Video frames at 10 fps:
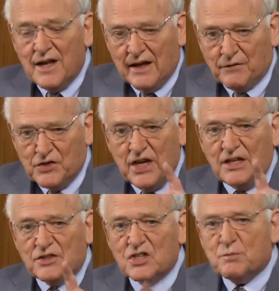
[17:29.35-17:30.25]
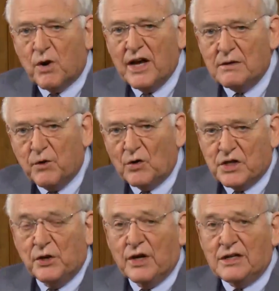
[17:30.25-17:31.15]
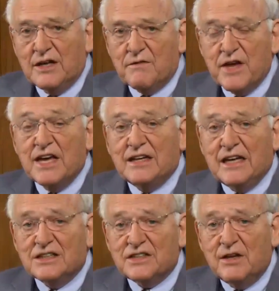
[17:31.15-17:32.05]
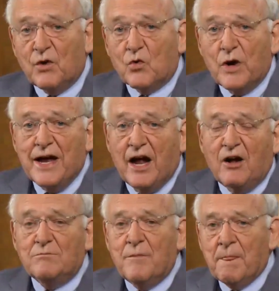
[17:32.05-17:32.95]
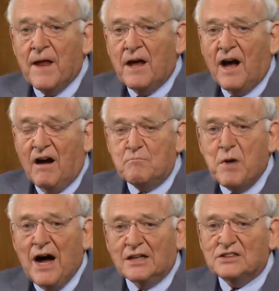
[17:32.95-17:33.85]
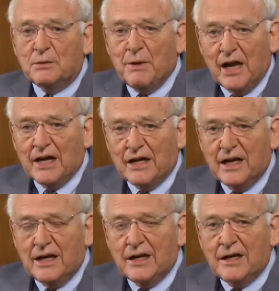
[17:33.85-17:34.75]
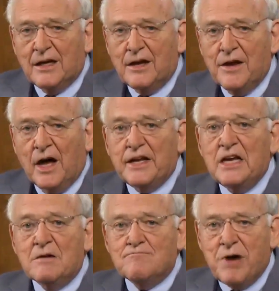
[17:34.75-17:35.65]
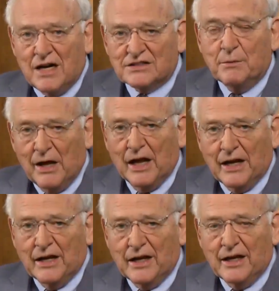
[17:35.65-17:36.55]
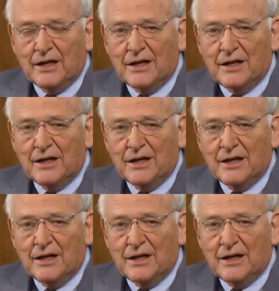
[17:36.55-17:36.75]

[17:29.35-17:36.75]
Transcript: If Jesus prayed for unity, then it's in the realm of possibility, not impossibility.